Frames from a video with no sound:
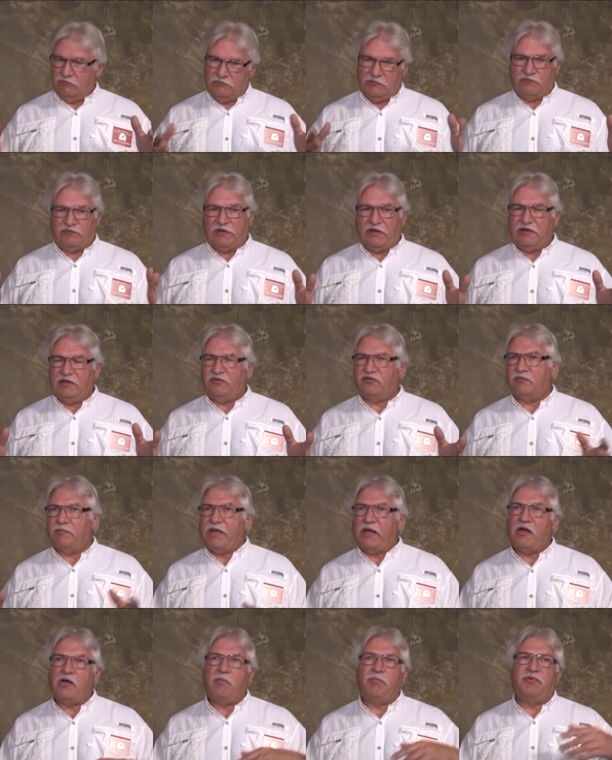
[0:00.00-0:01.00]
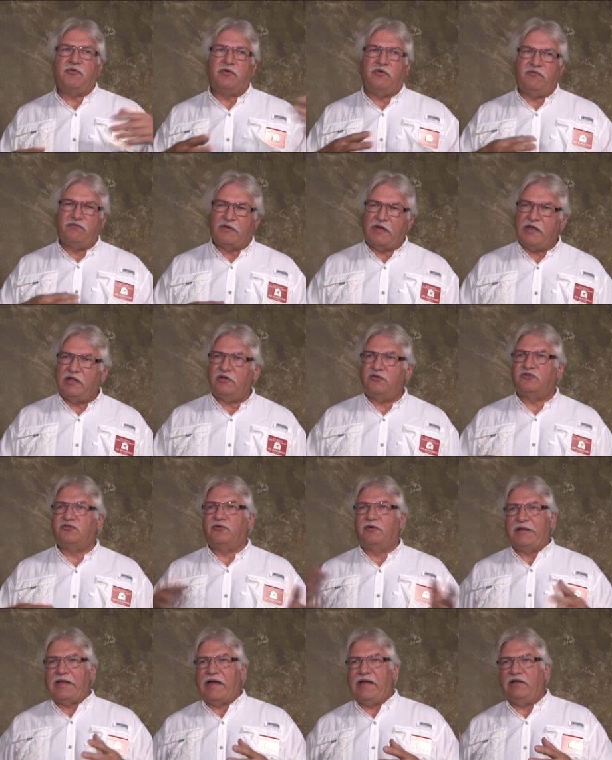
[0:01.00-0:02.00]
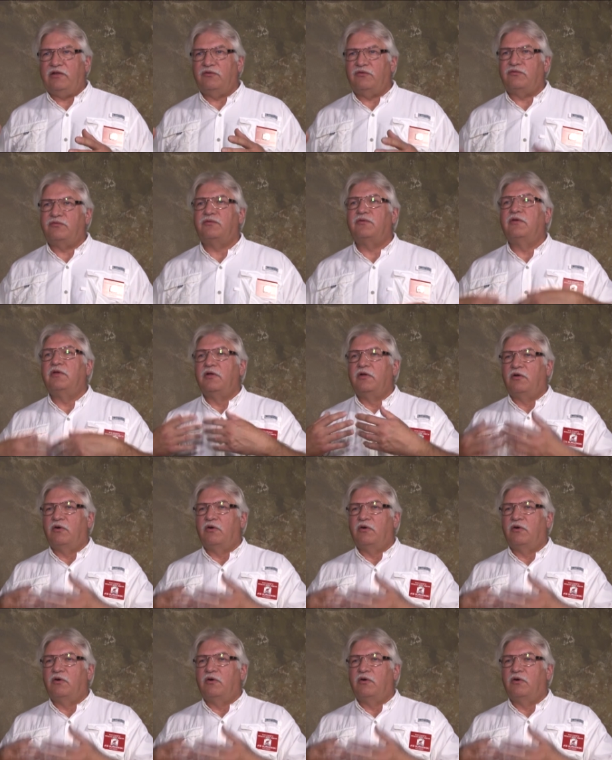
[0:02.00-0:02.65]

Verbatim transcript: if they need some help or advice or guidance